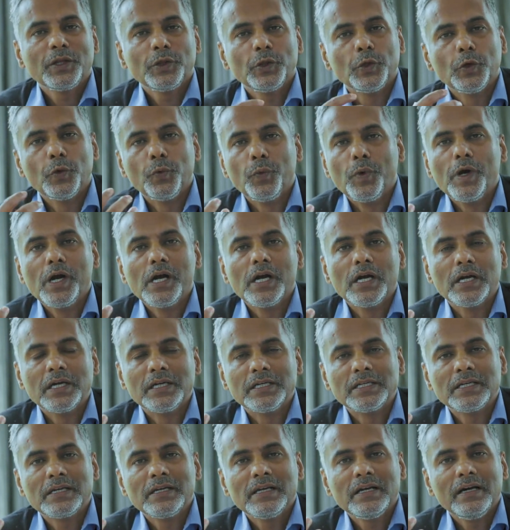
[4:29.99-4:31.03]
the
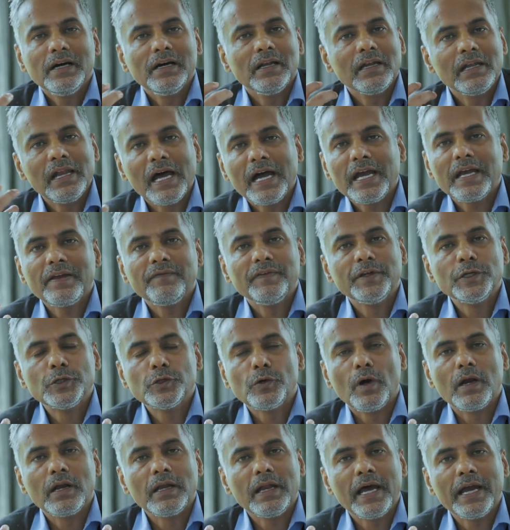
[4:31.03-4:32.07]
word alive
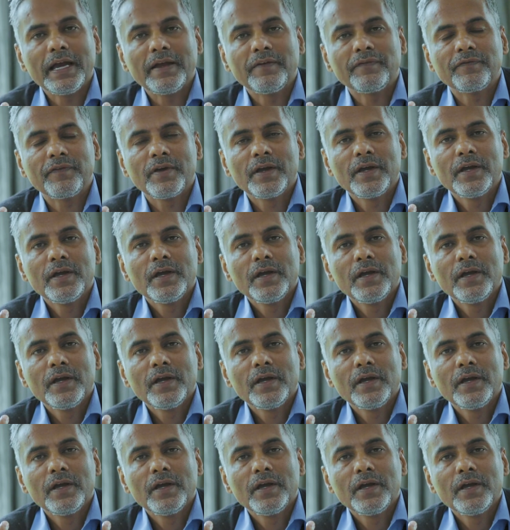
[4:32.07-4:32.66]
into our life,